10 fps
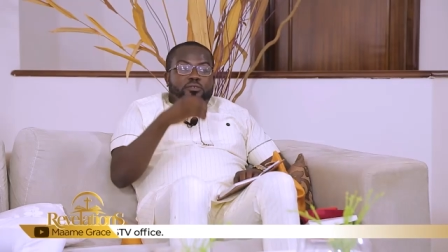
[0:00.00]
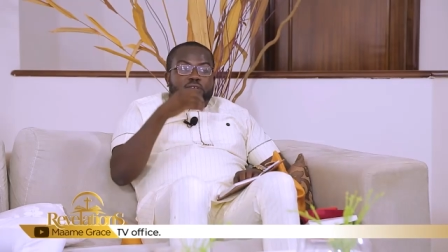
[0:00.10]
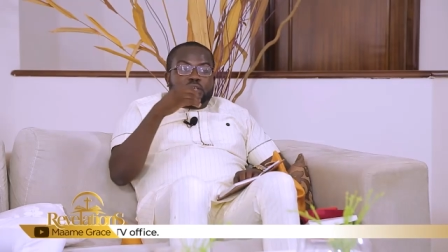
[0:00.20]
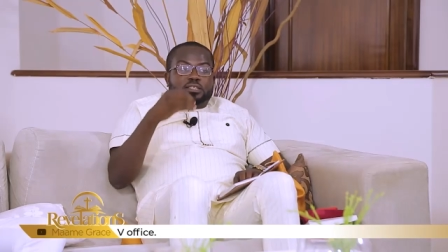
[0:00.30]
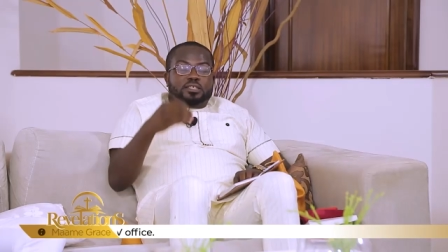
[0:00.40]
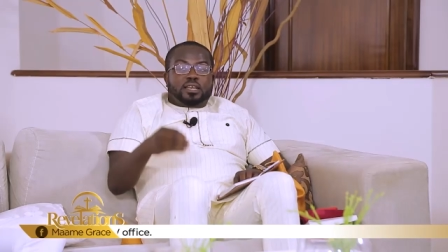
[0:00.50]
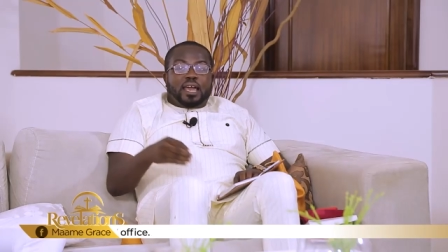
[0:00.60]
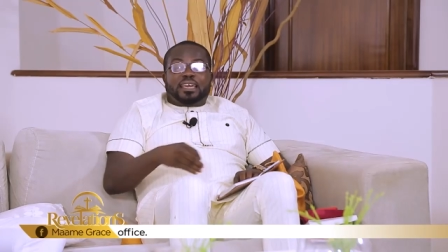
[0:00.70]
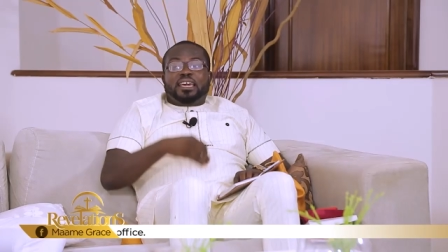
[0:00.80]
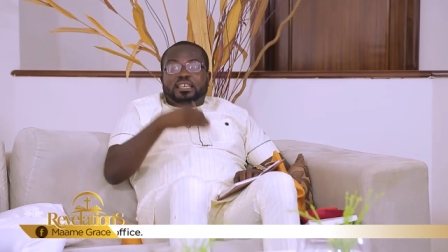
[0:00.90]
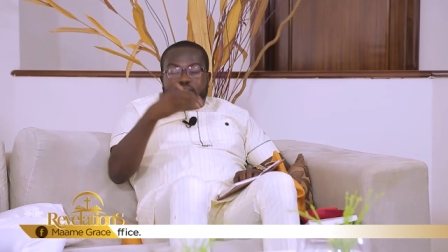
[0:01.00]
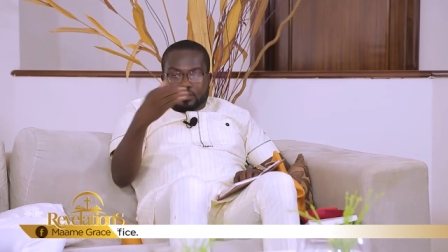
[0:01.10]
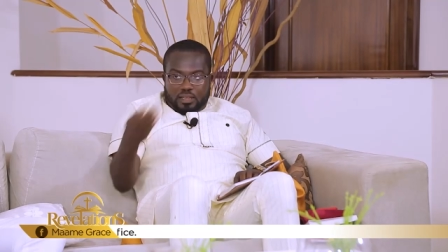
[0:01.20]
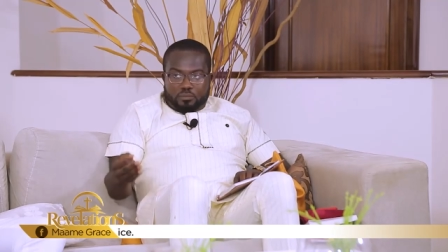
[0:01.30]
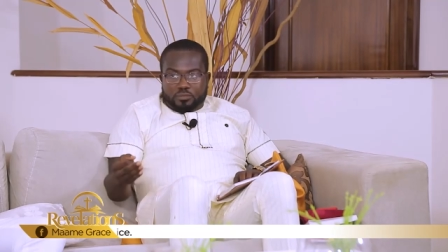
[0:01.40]
religion like
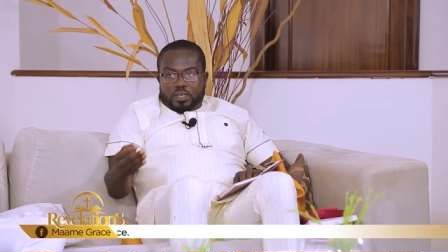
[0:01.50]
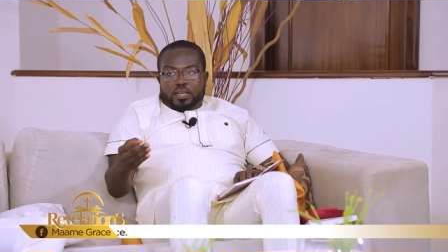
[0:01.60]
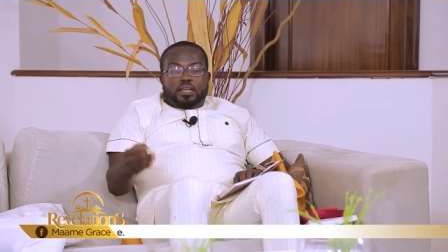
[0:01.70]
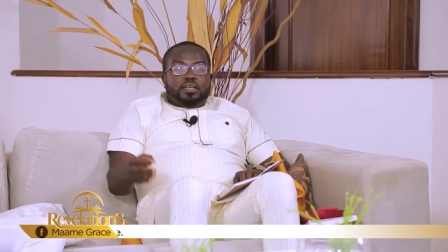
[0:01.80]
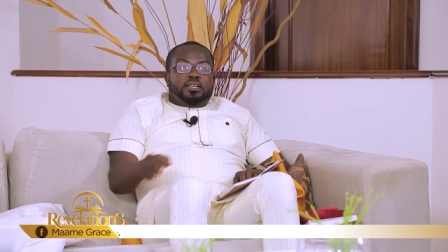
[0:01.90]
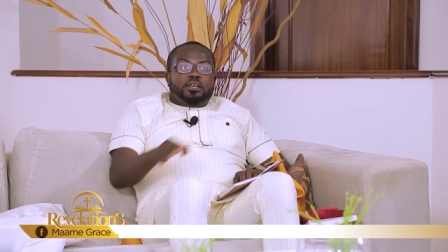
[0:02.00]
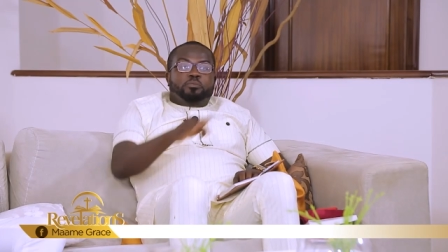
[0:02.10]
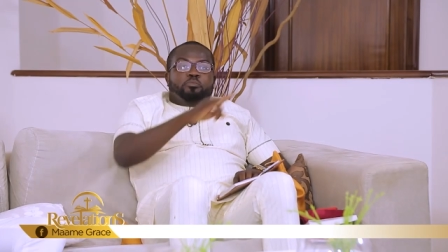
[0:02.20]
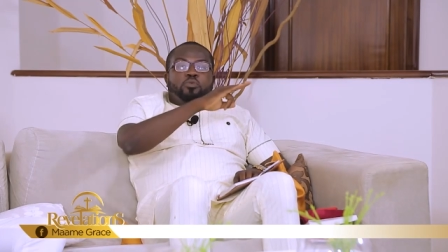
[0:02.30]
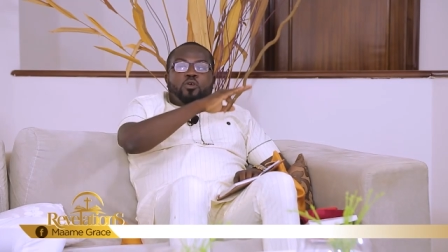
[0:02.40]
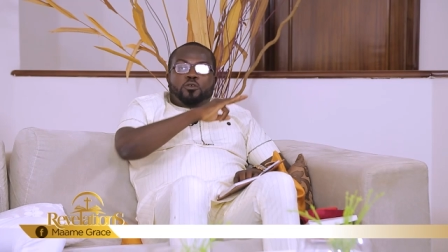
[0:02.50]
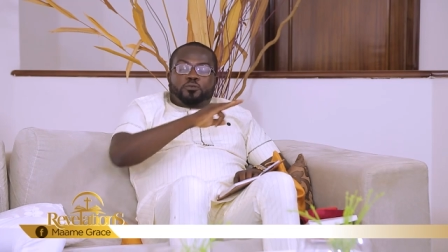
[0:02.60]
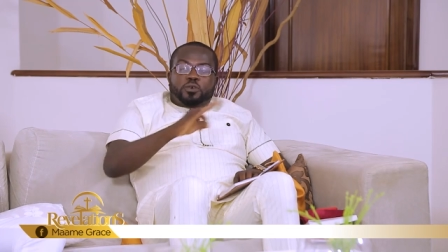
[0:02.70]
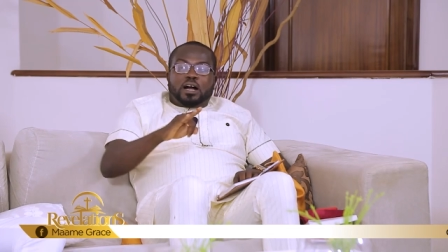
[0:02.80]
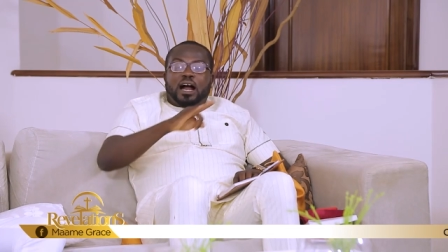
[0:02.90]
Islam, they
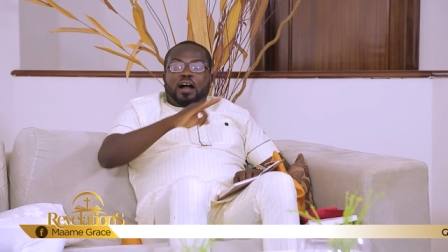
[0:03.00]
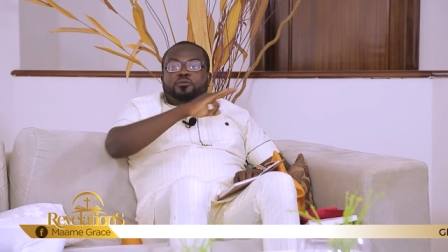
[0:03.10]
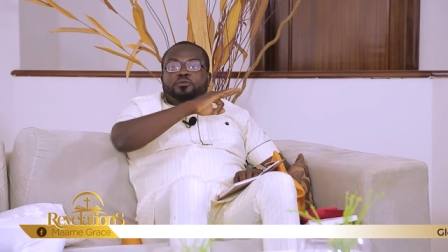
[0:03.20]
both have